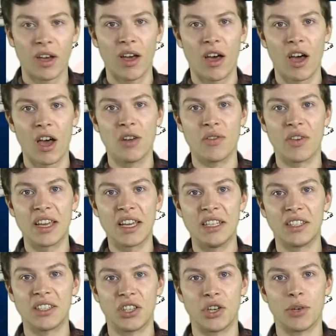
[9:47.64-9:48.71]
over
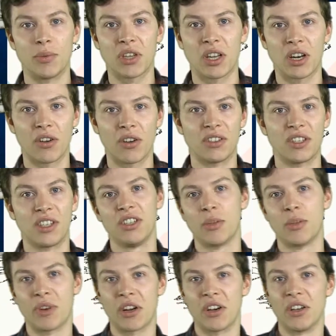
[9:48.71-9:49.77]
Eastern Europe is going to continue to
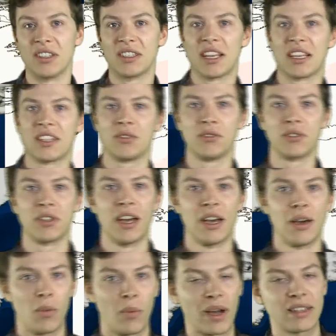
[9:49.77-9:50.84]
bring unsettled,
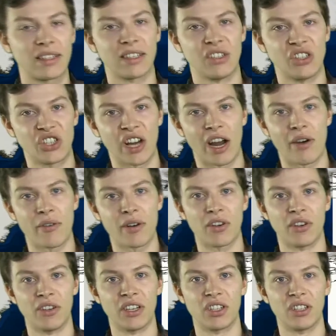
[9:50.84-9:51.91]
wet and showery
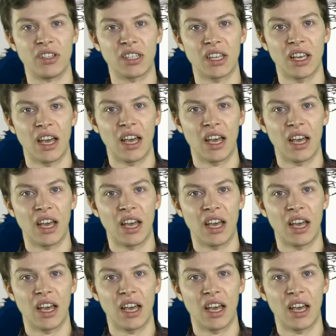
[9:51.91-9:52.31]
conditions